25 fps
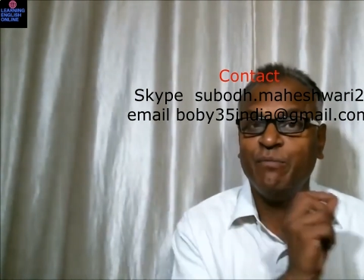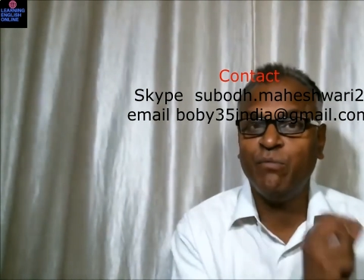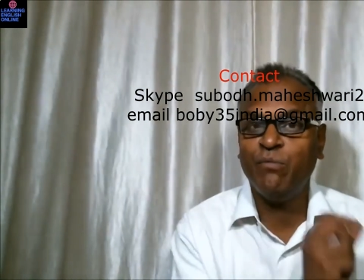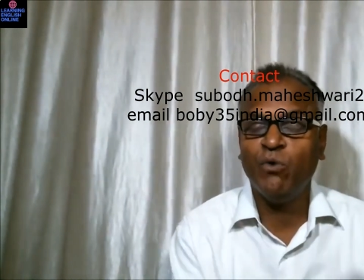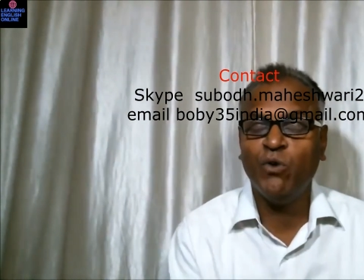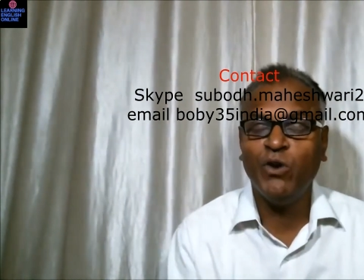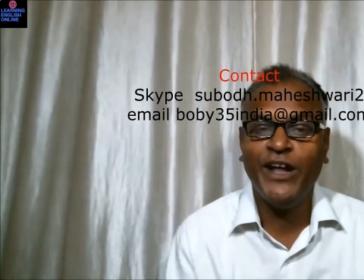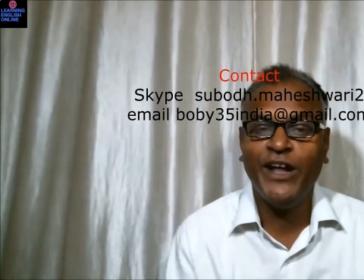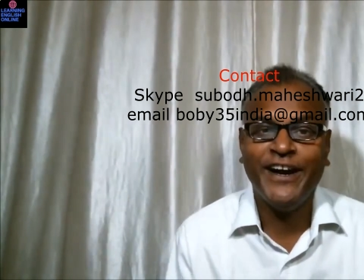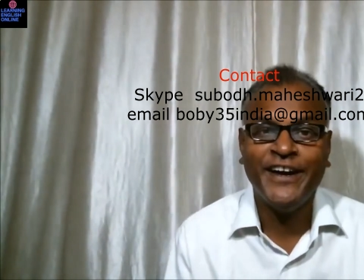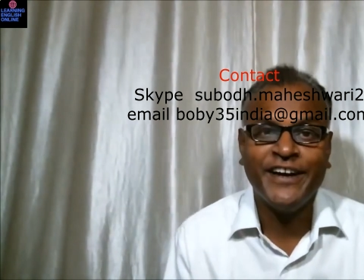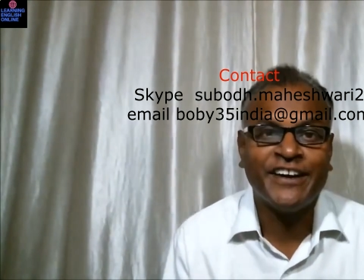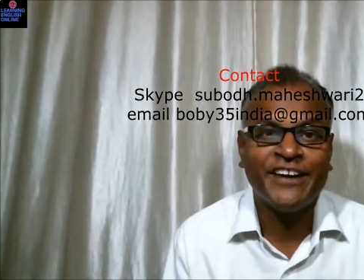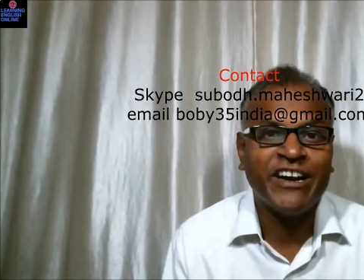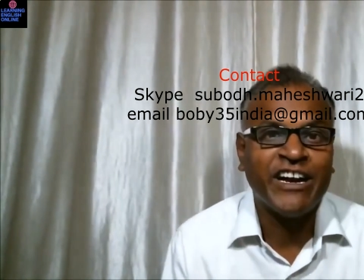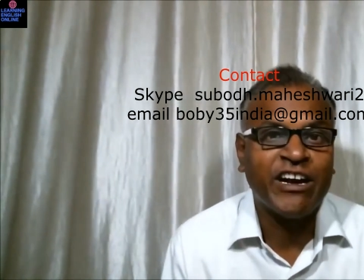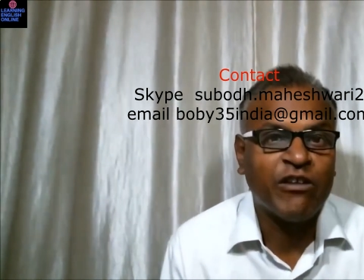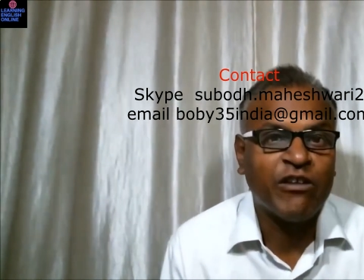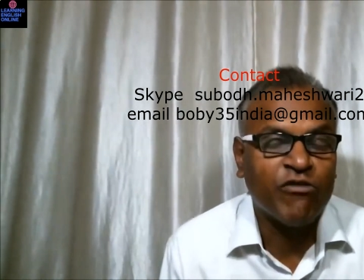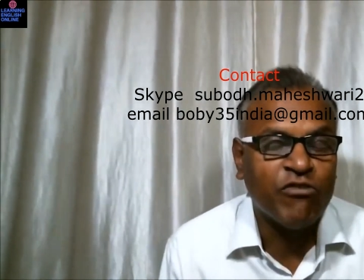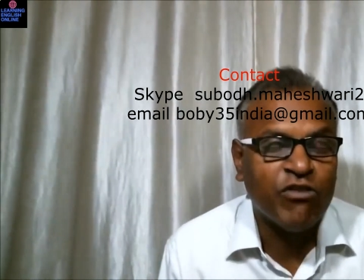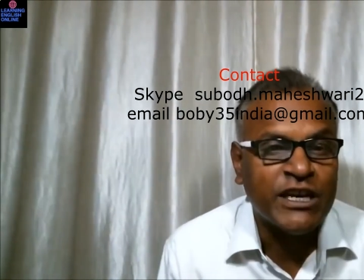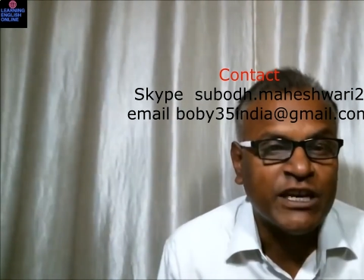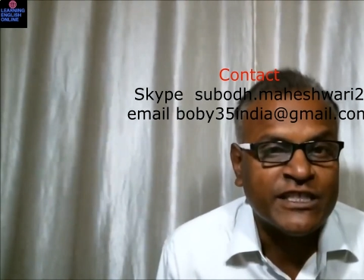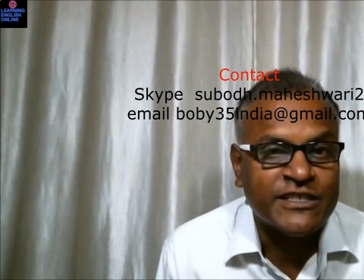polite
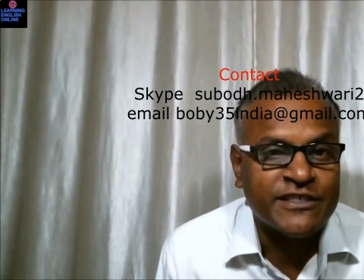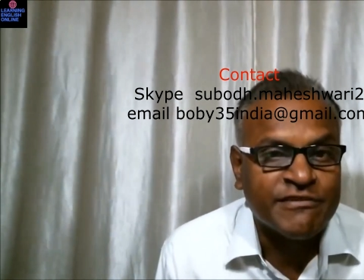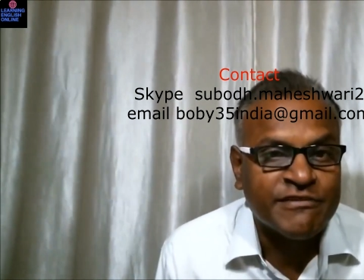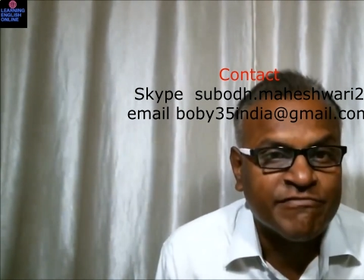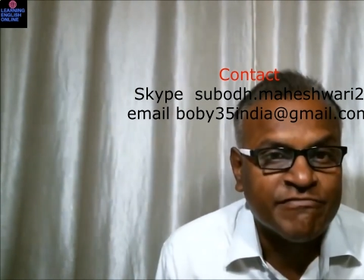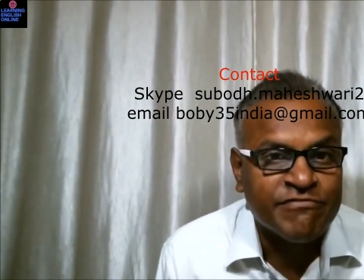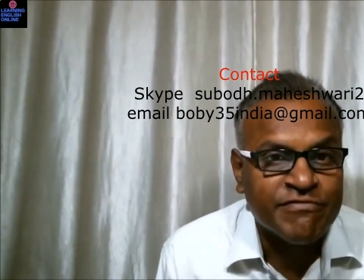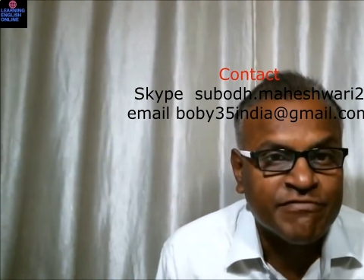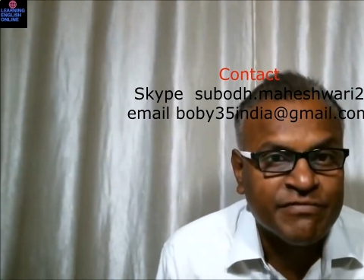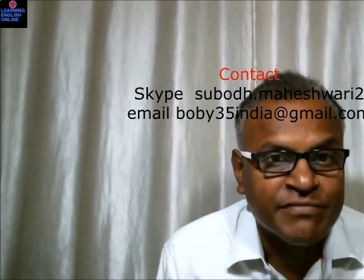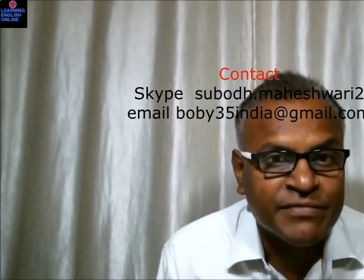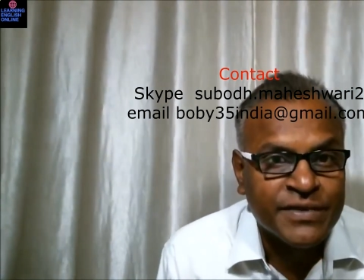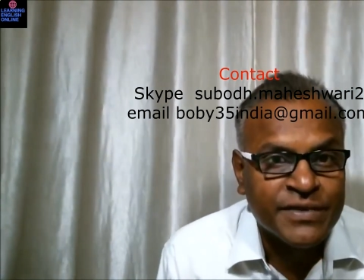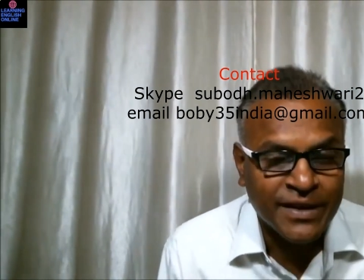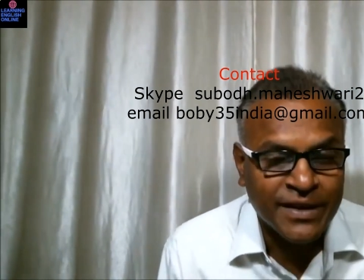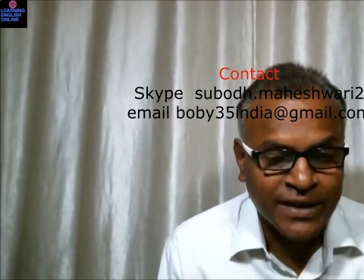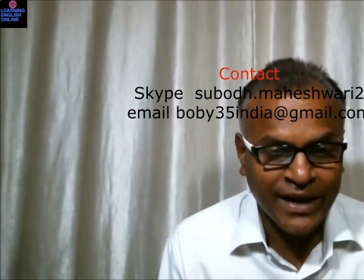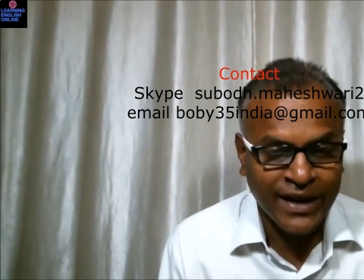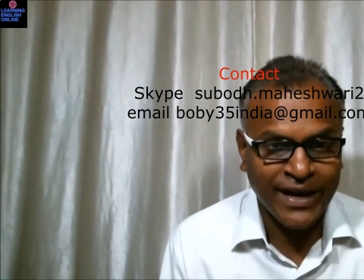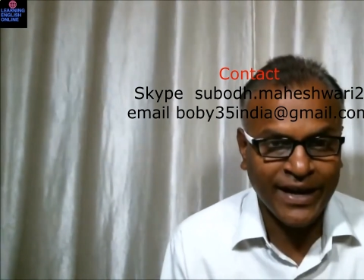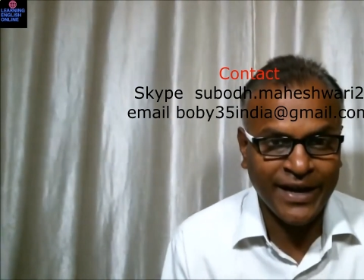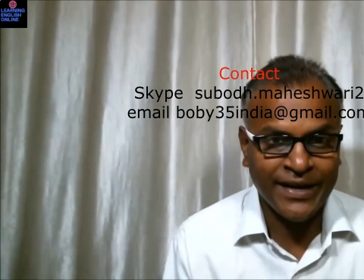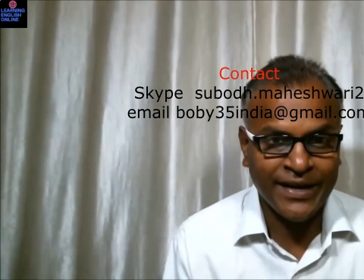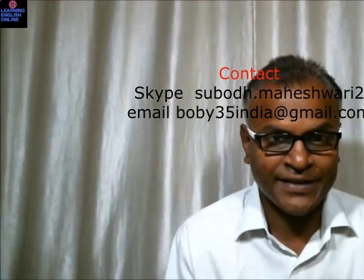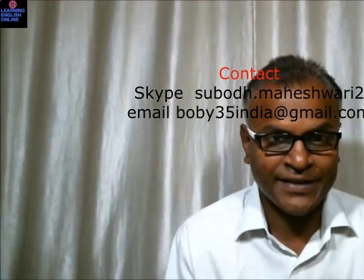request,
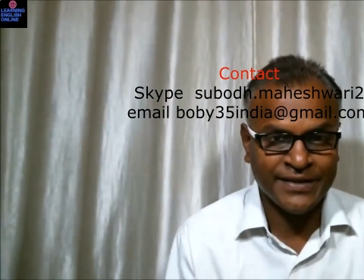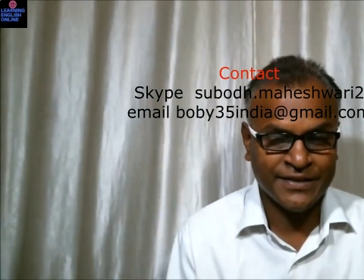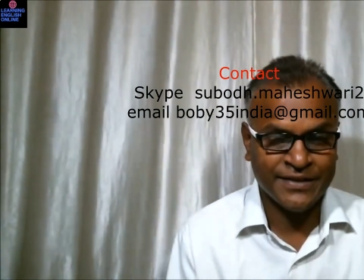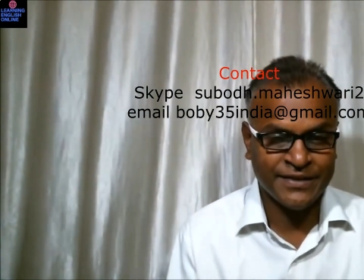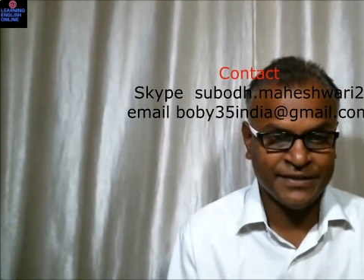right?